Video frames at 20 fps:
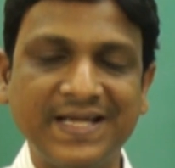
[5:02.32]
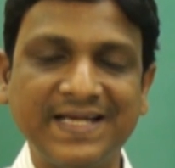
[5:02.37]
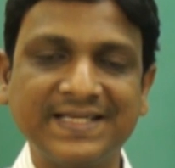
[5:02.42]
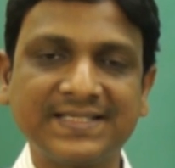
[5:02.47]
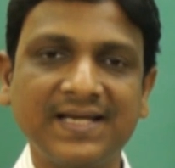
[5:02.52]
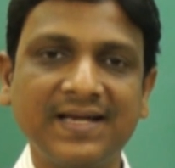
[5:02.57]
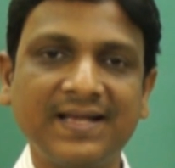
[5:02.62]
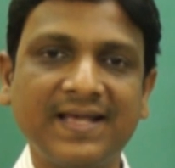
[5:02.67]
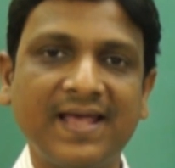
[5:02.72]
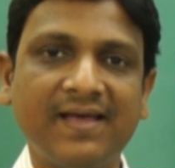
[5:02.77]

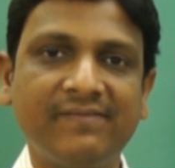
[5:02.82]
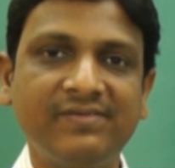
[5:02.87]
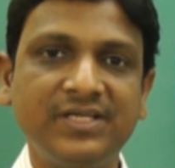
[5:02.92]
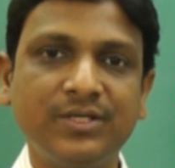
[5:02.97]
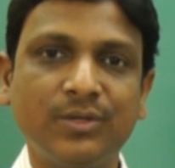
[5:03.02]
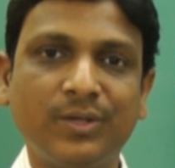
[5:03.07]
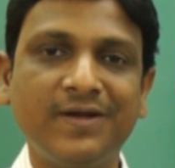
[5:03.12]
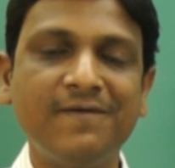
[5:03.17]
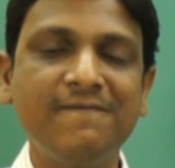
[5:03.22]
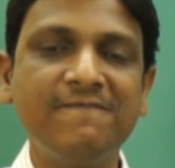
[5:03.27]
nasal
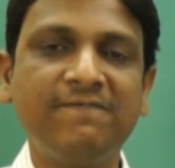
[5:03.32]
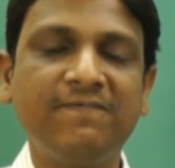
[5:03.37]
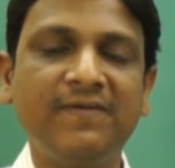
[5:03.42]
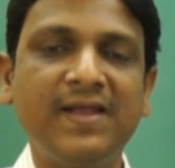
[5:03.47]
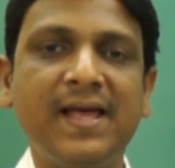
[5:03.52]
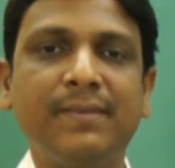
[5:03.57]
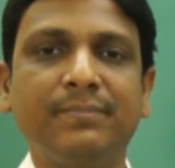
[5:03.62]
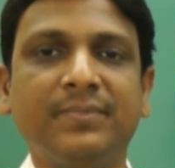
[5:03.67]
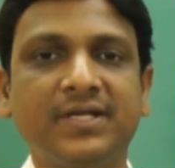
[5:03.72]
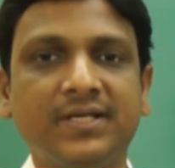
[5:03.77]
cavity are
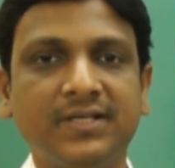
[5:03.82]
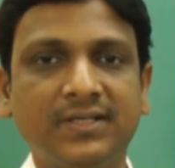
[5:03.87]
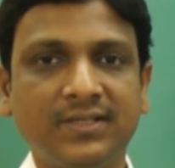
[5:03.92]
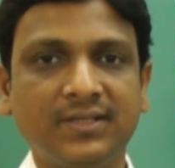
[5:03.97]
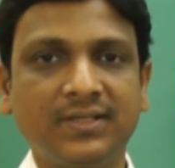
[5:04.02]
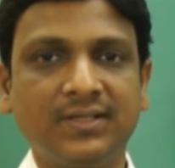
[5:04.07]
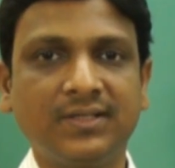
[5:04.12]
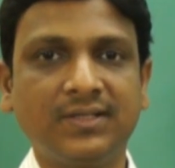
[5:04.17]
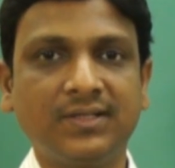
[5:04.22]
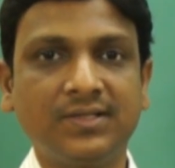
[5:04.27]
inflamed,
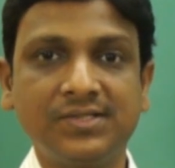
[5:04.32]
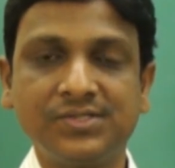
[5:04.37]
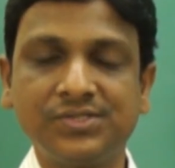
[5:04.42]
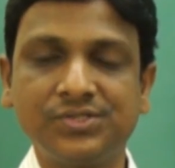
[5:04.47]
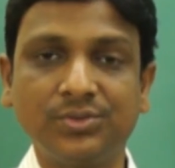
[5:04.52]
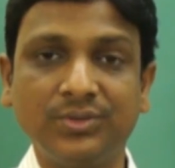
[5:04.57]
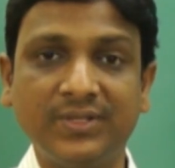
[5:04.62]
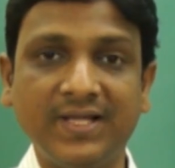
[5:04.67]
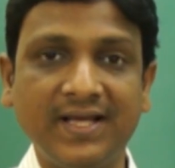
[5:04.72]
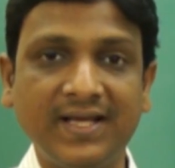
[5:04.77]

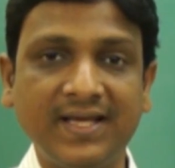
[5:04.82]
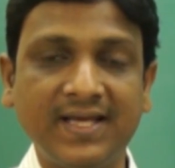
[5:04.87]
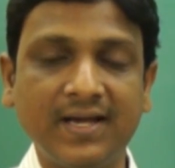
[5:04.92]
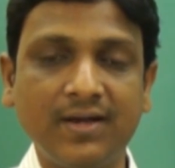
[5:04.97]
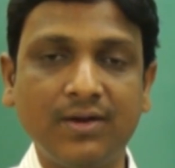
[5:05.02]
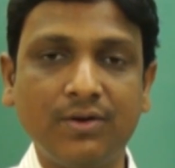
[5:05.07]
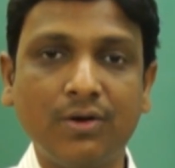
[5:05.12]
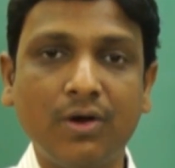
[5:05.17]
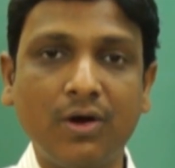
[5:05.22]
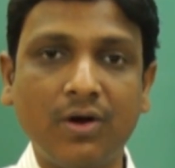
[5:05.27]
so they
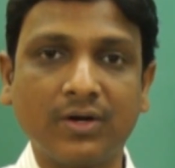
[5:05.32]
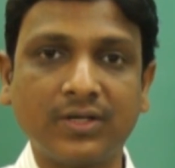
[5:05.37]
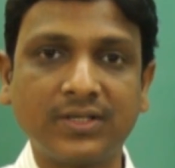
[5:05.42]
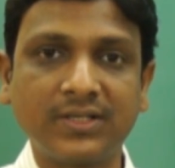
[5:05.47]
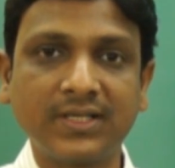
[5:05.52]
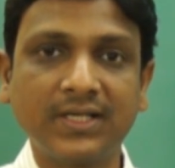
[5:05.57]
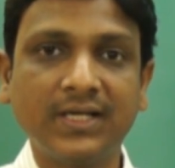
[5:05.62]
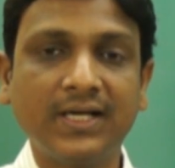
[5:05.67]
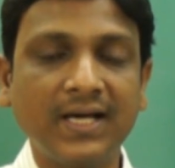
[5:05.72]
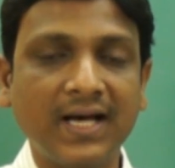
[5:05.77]

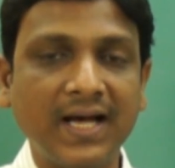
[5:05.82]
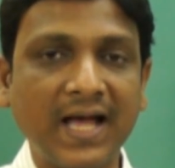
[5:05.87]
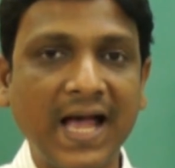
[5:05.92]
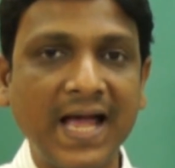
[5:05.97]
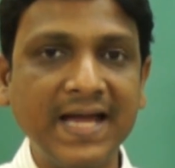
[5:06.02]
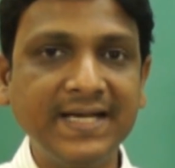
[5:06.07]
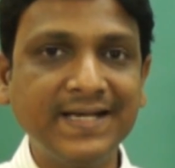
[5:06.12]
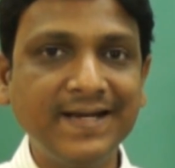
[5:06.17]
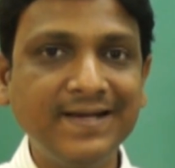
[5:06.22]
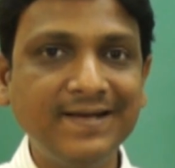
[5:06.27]
cannot
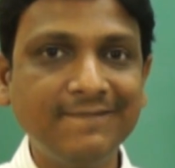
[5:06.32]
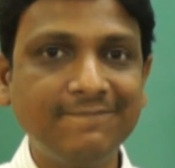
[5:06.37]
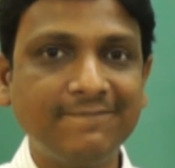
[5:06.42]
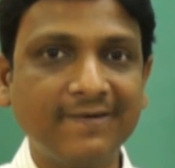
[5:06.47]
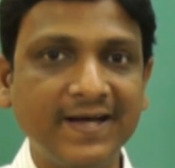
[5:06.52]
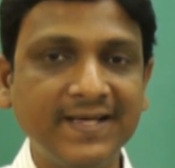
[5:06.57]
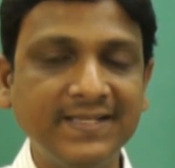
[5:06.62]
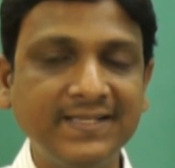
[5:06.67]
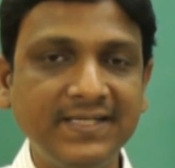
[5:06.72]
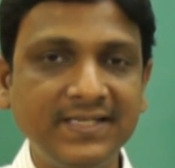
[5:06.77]

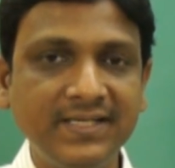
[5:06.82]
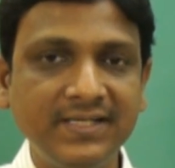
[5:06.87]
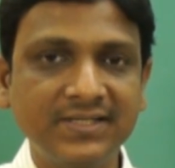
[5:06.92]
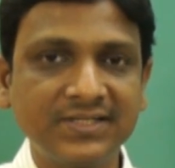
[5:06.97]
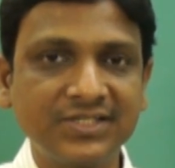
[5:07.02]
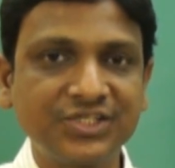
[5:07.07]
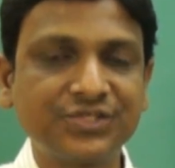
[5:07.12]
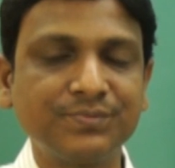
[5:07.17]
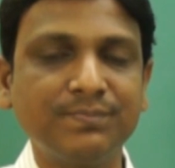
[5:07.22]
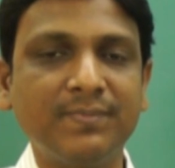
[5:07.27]
identify the
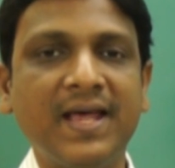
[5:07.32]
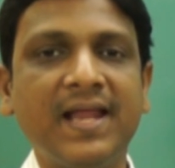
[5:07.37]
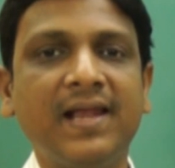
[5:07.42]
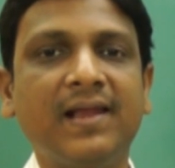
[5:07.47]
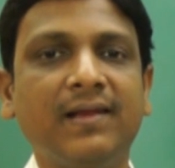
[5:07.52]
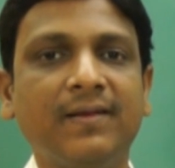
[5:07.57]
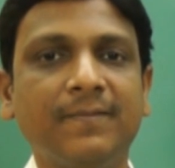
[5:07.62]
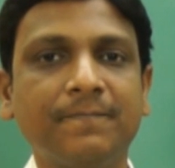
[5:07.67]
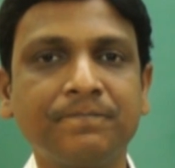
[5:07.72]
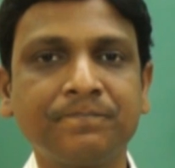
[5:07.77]

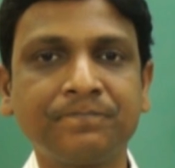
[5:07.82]
smell